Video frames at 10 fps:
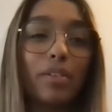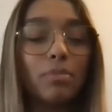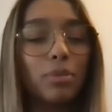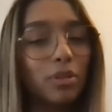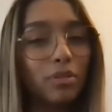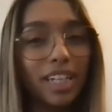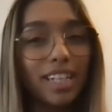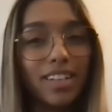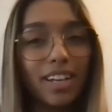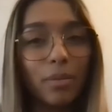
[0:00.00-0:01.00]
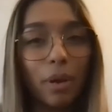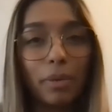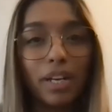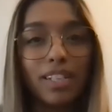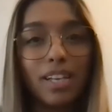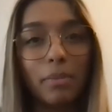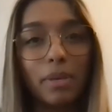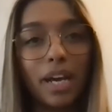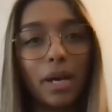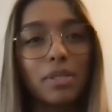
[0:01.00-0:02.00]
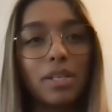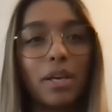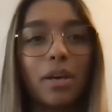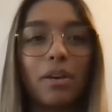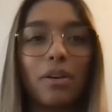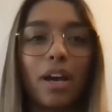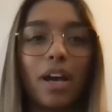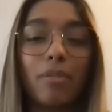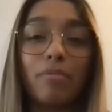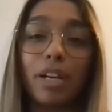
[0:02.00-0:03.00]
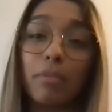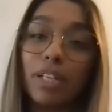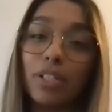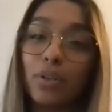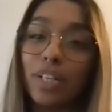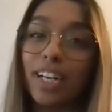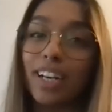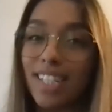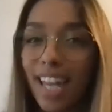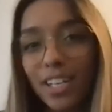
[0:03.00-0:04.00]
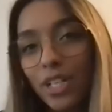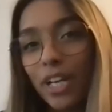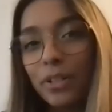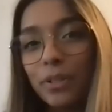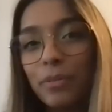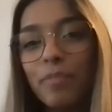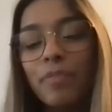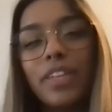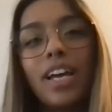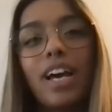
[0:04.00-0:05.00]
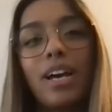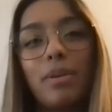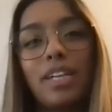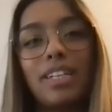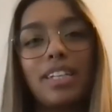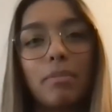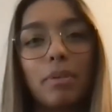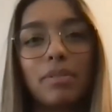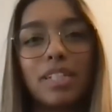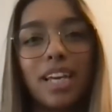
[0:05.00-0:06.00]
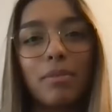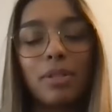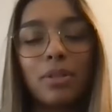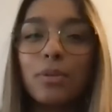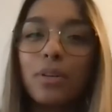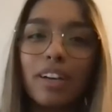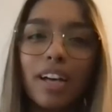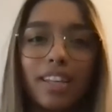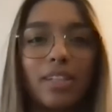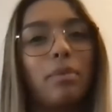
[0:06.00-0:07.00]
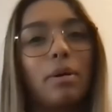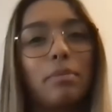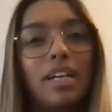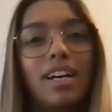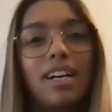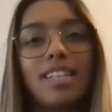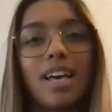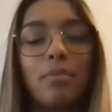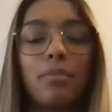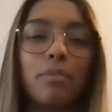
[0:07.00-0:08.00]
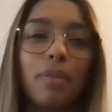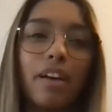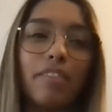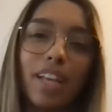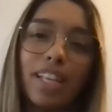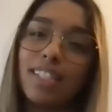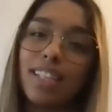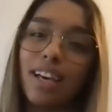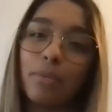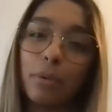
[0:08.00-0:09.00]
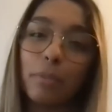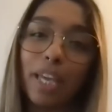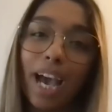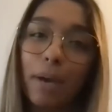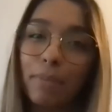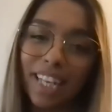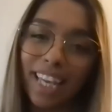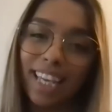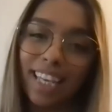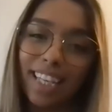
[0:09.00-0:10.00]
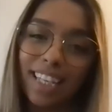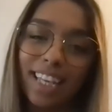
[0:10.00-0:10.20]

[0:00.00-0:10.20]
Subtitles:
have some more really exciting webinars coming up, so recommend joining our Slack channel, where you can keep up to date with all our other webinars and events that will be happening.